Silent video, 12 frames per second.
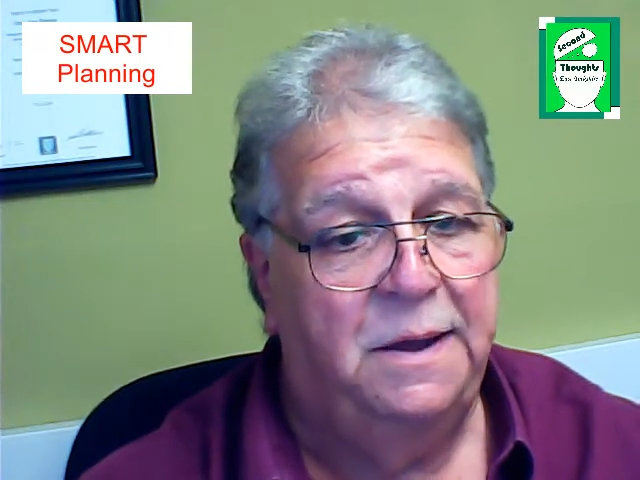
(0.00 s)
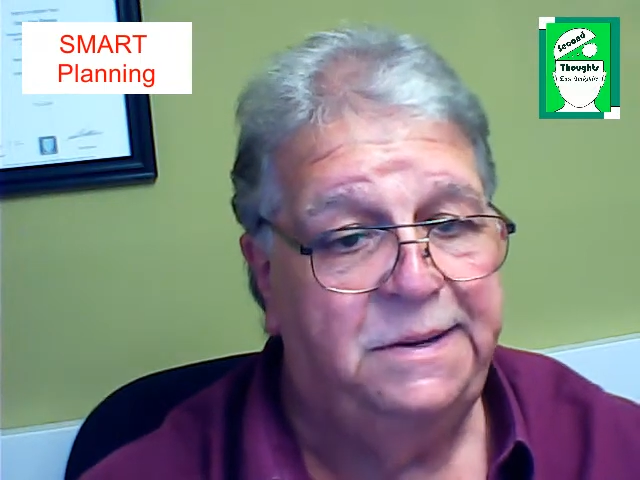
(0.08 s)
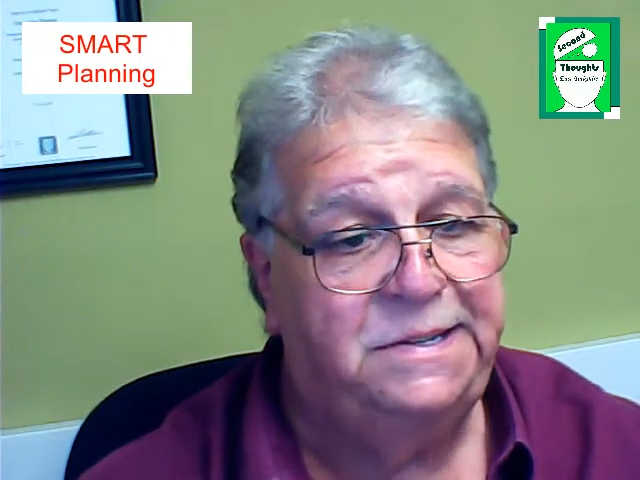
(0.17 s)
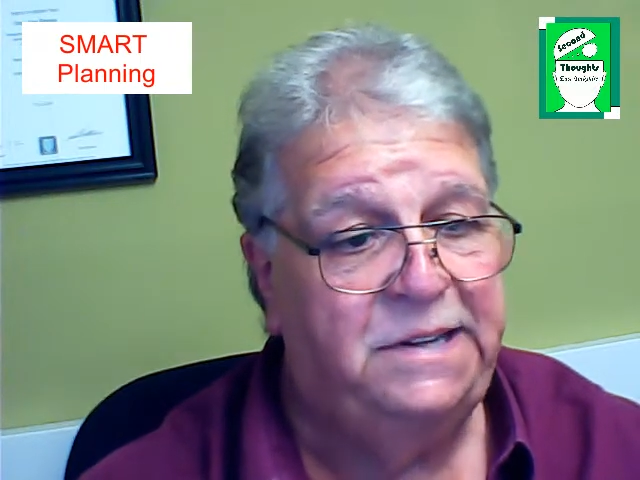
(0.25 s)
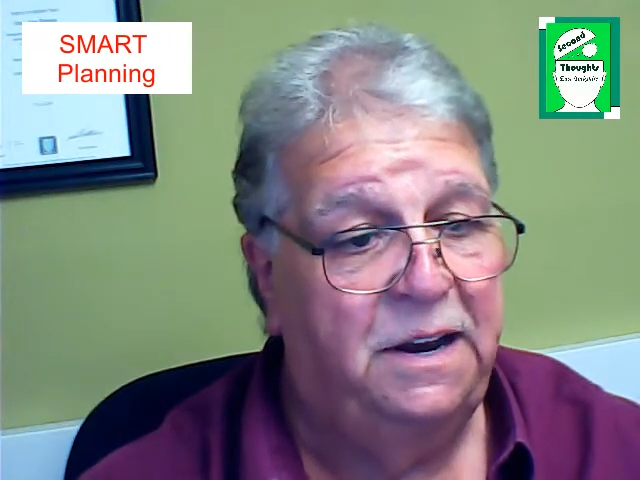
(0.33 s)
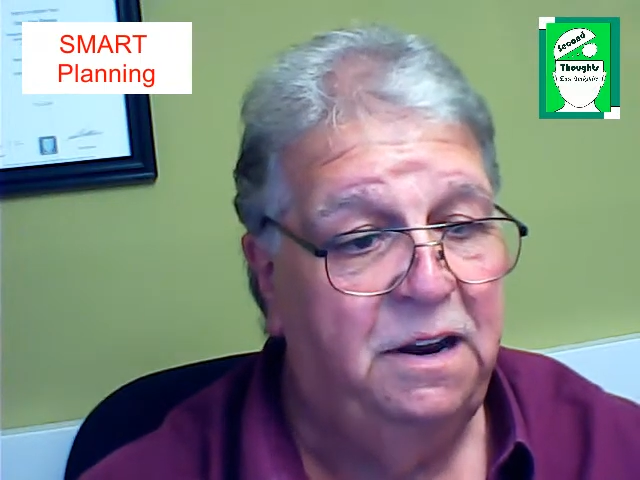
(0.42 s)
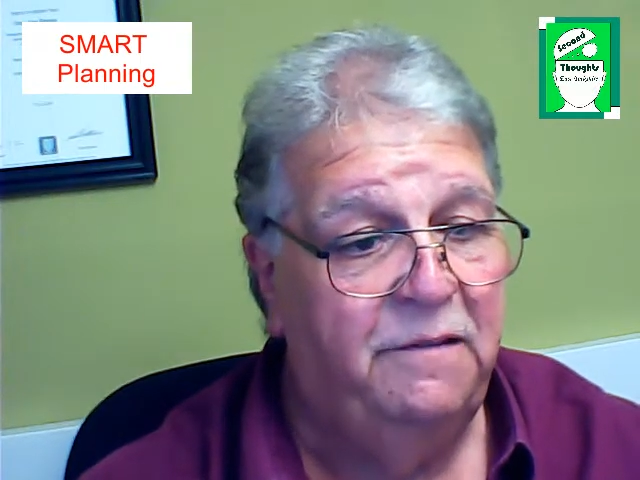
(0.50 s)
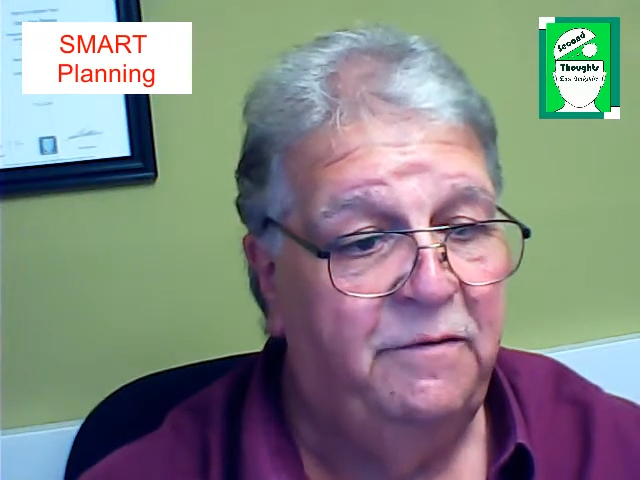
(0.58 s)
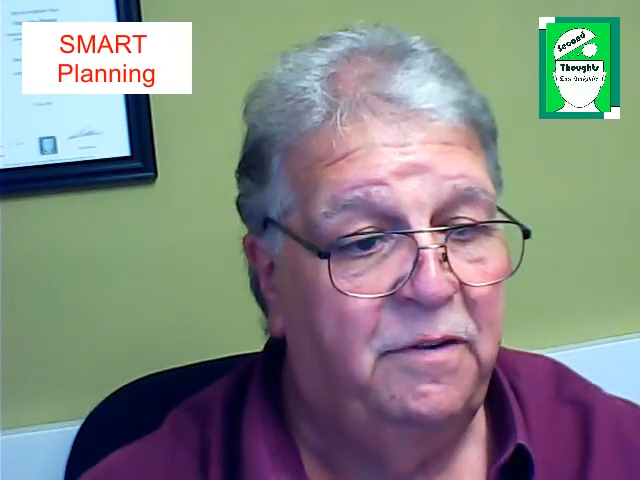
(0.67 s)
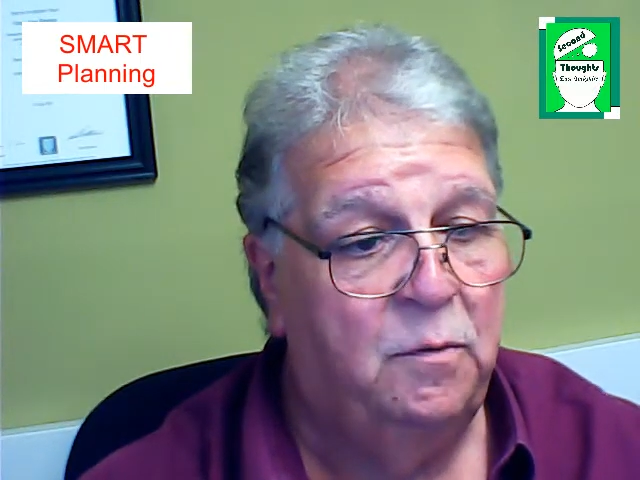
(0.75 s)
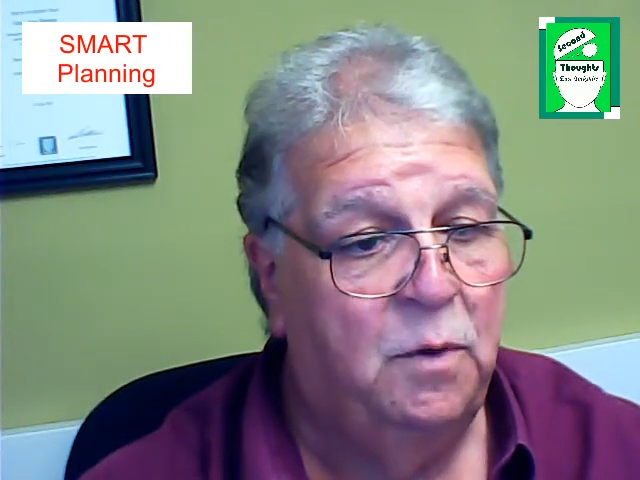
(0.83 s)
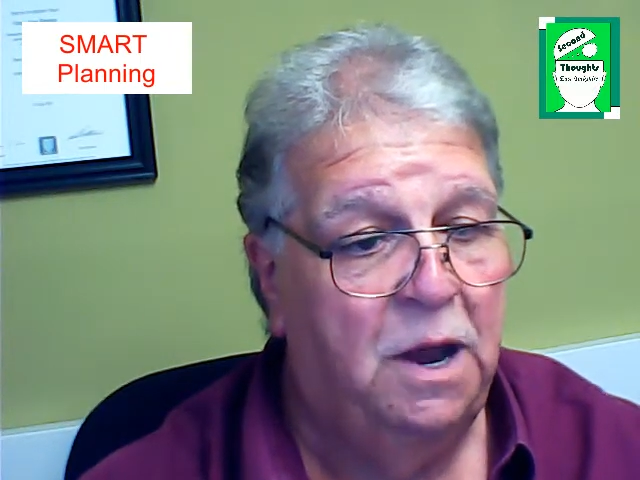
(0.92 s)
standing for
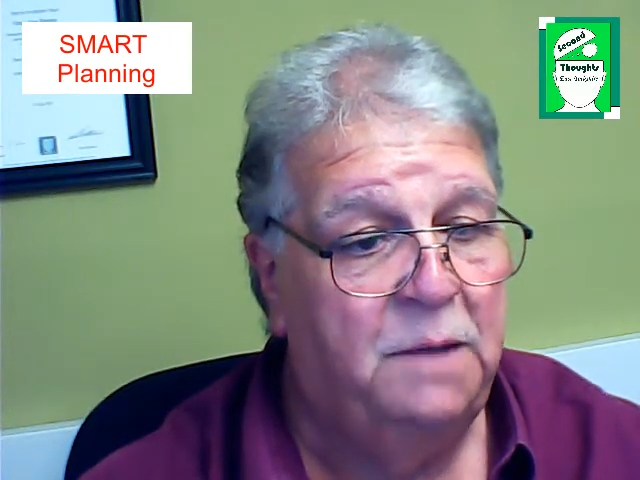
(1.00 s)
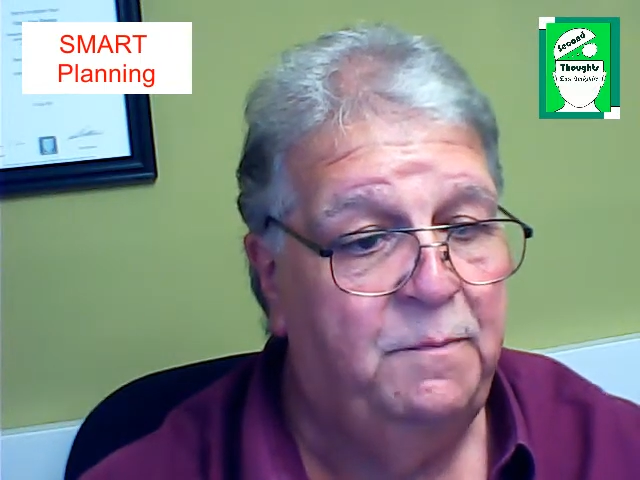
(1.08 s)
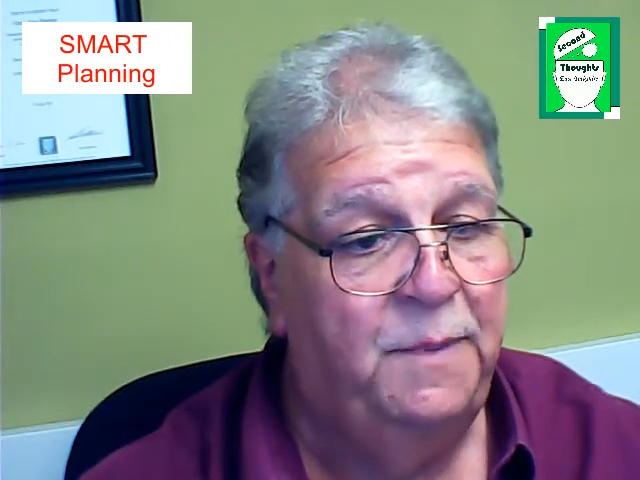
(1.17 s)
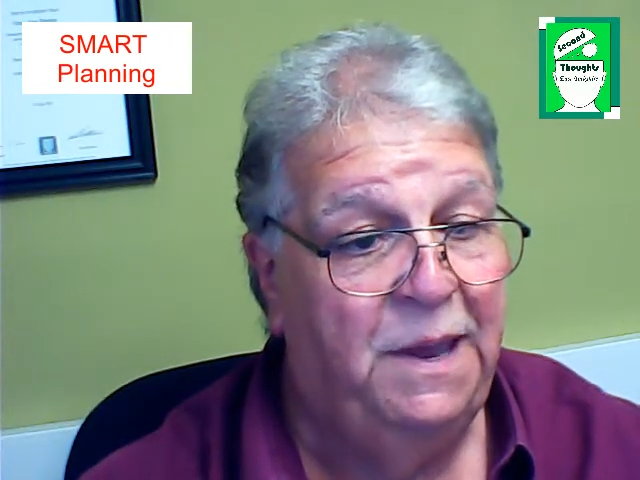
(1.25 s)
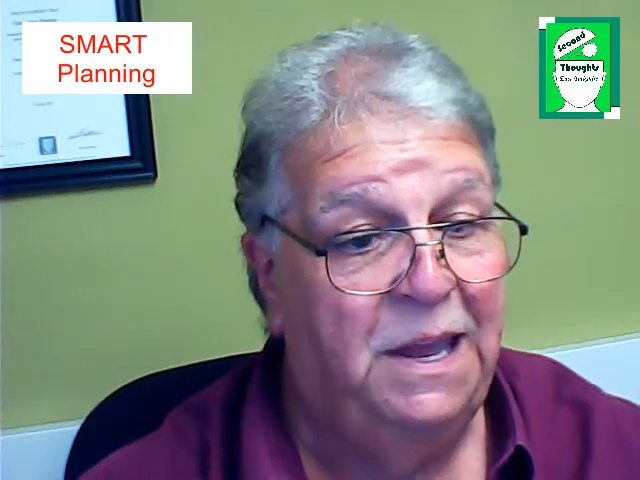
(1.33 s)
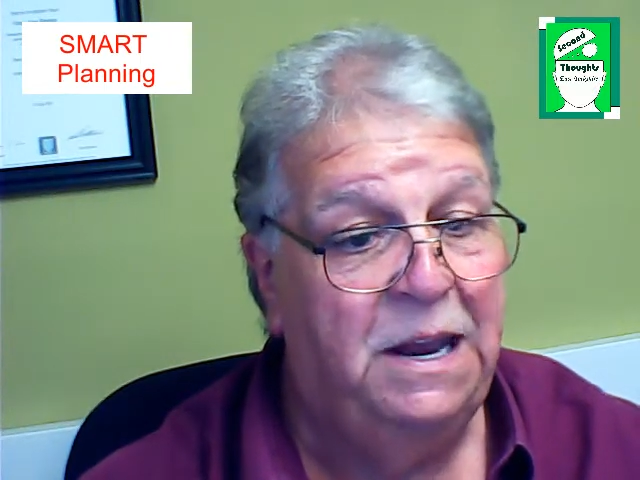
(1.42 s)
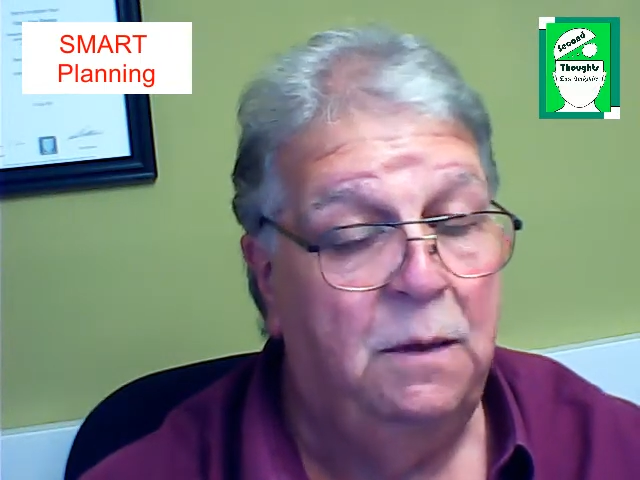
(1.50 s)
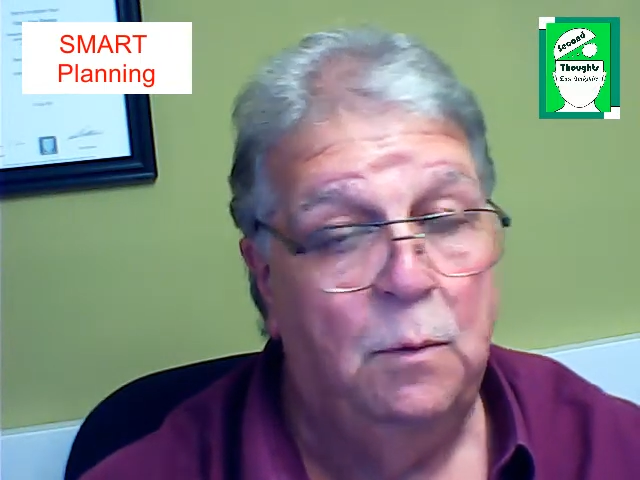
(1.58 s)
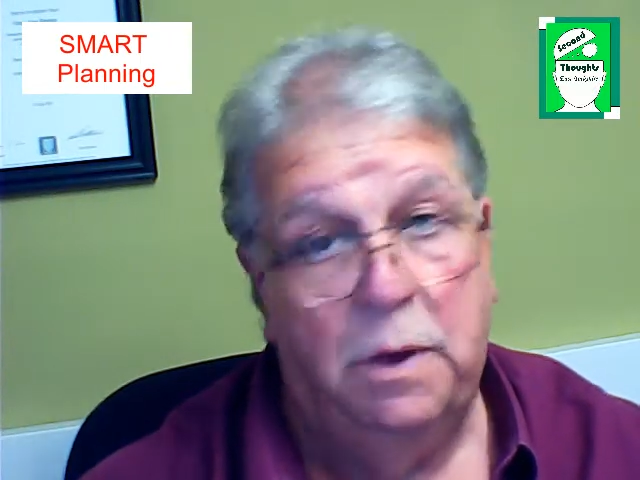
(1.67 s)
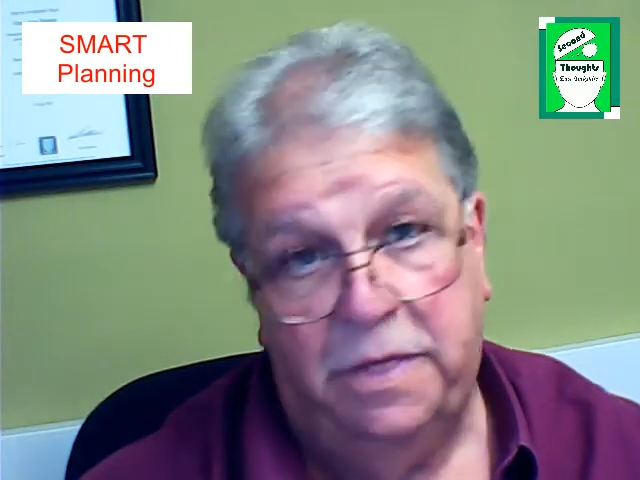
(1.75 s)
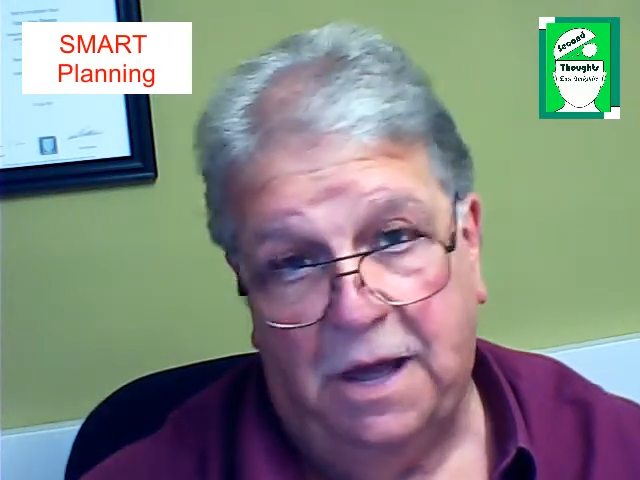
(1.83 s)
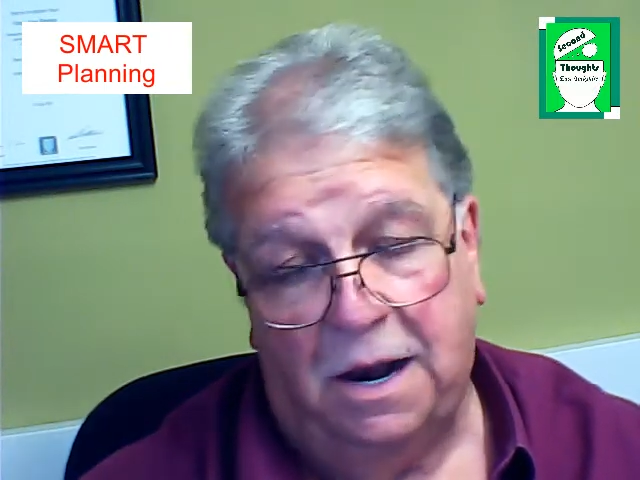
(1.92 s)
a word beginning
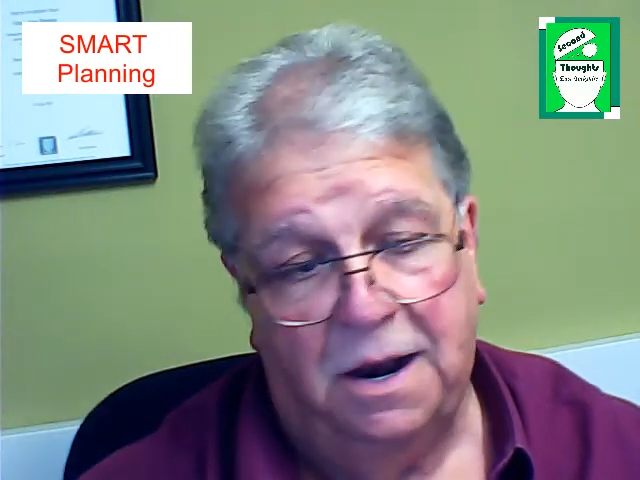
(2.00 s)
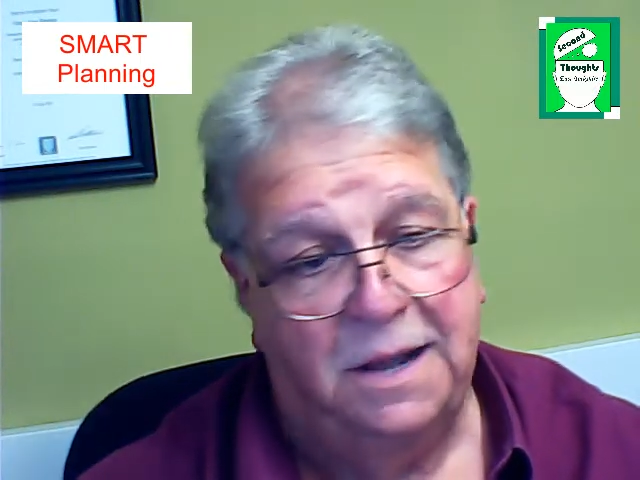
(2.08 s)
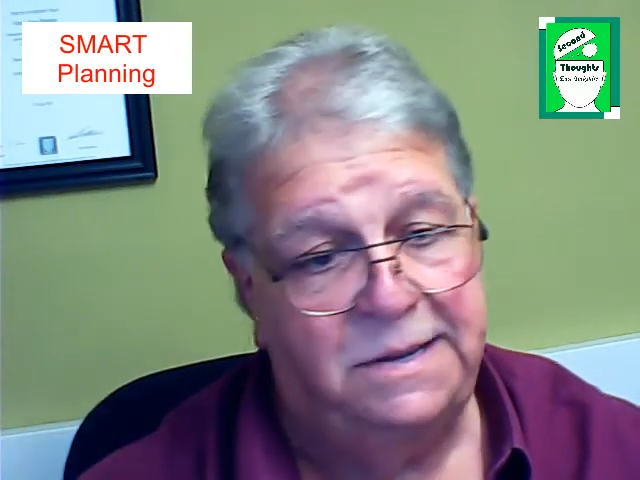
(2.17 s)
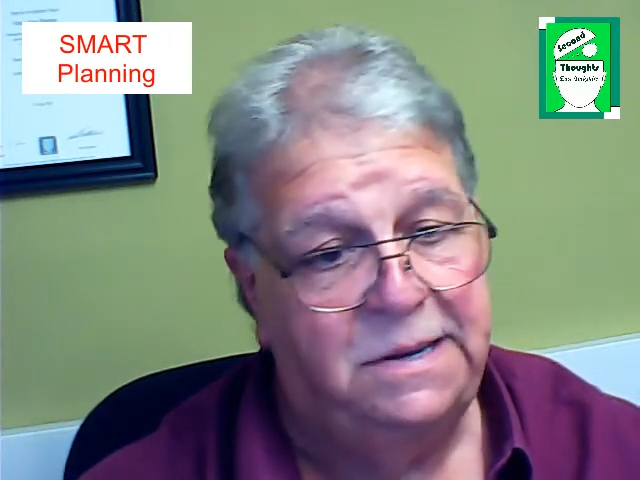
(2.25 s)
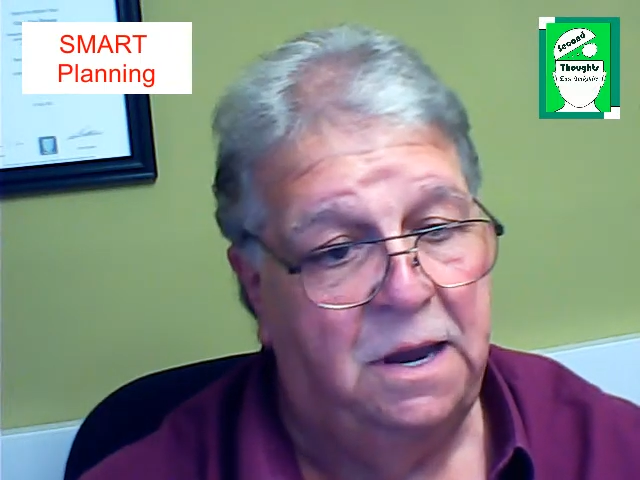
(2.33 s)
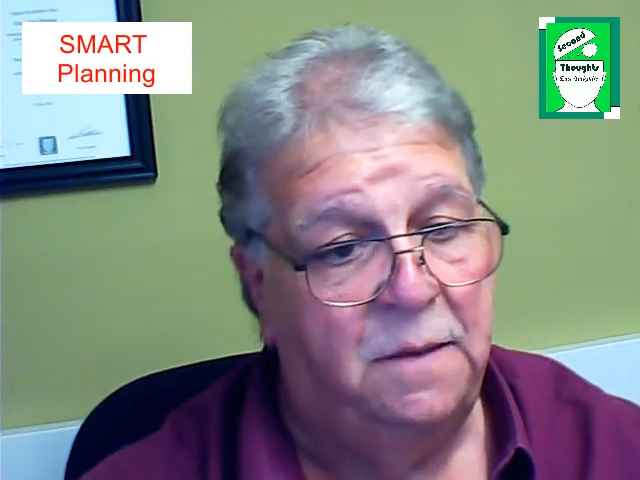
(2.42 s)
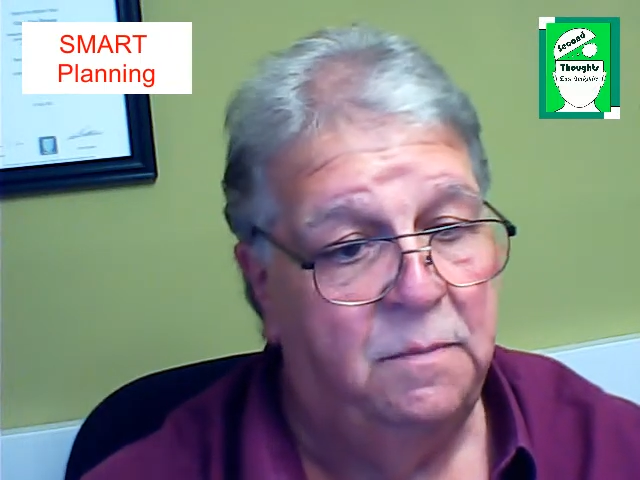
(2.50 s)
with that letter.